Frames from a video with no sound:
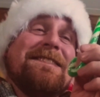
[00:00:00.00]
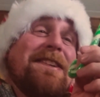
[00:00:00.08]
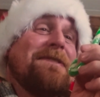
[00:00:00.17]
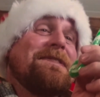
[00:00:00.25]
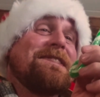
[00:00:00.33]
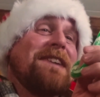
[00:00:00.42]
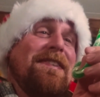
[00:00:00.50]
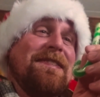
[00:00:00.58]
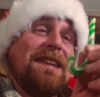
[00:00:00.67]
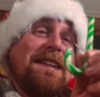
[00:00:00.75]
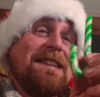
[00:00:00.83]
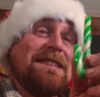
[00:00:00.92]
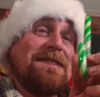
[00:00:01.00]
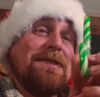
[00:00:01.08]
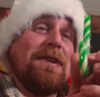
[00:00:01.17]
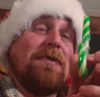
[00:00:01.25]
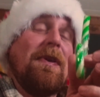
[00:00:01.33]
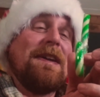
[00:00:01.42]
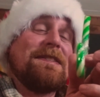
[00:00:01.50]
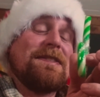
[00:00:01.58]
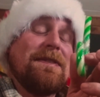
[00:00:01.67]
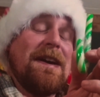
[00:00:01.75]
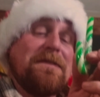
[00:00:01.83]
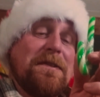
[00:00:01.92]
no saltiness to it
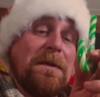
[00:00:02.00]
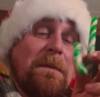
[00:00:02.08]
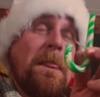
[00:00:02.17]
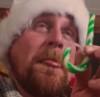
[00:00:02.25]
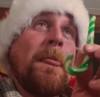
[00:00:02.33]
whatsoever